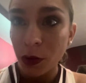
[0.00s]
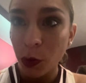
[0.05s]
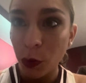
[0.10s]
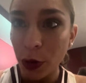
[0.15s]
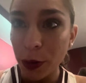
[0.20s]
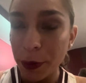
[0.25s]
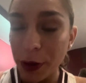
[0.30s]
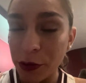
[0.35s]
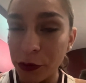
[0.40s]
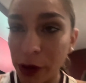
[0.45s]

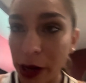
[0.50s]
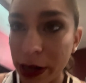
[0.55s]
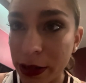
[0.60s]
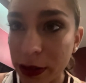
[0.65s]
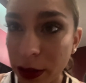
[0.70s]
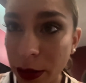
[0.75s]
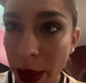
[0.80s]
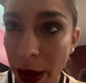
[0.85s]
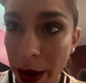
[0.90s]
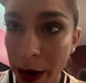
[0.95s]
We've been rain
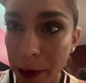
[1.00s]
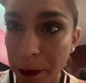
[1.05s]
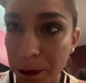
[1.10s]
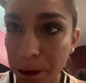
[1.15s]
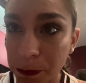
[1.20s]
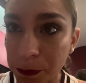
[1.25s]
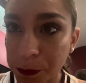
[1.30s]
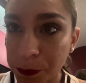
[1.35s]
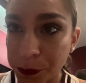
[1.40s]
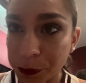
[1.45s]
delayed
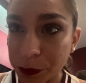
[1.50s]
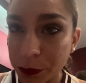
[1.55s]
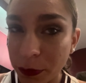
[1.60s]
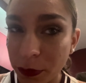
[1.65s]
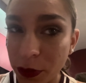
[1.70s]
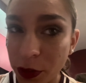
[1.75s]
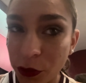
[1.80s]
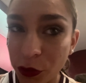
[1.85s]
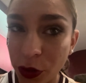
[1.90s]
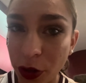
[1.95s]

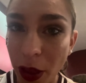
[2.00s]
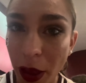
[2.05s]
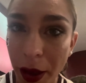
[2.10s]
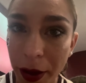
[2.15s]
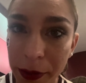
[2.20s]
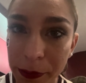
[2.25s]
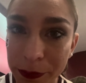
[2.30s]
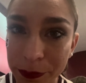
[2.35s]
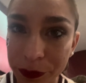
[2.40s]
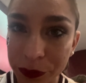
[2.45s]
for
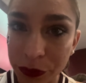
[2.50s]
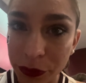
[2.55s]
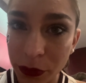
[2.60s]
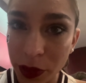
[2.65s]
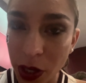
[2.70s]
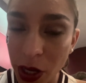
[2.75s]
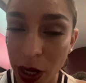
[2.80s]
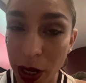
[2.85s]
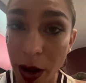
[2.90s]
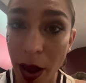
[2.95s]
like
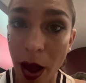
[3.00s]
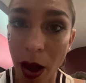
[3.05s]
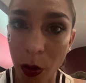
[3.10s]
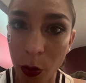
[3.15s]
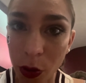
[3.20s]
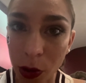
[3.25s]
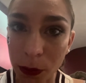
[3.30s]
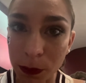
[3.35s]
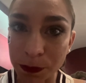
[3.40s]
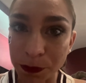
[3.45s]
an
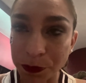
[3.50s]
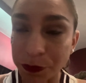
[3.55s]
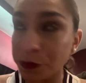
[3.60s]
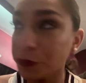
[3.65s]
hour.